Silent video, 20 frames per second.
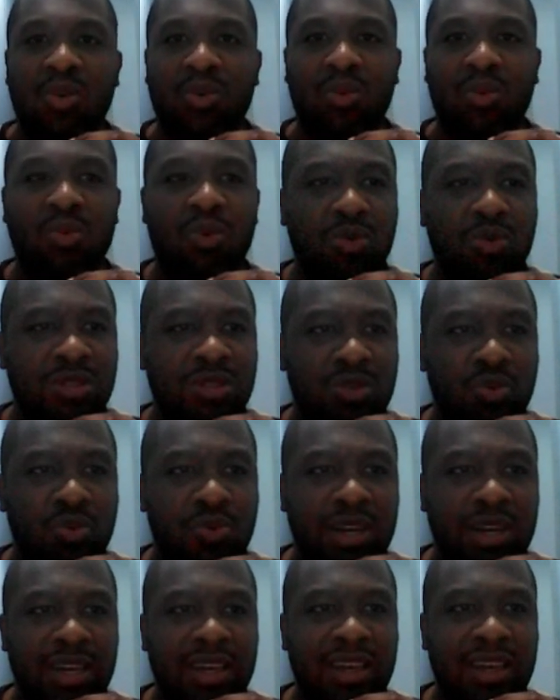So
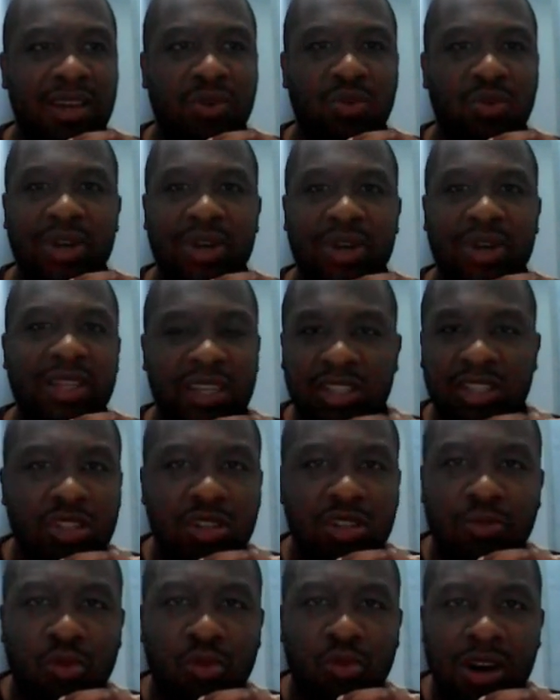once we
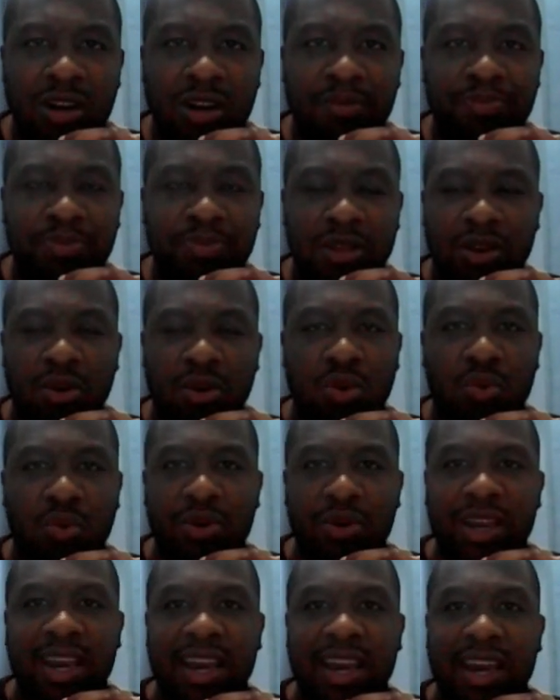teach someone,
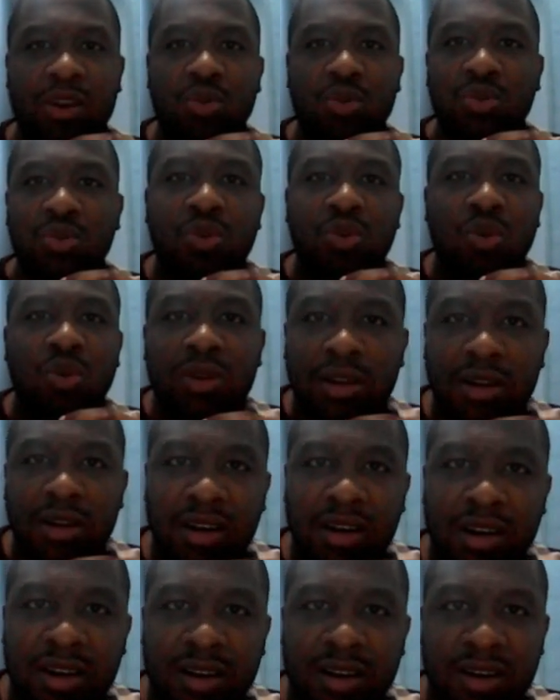we can
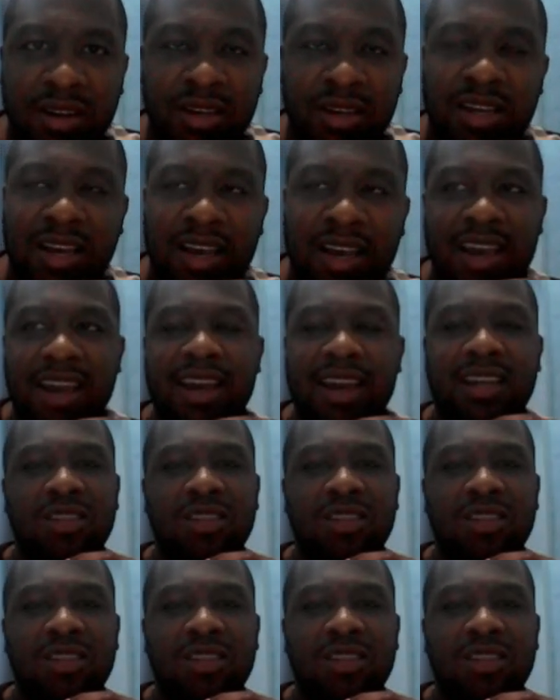also learn.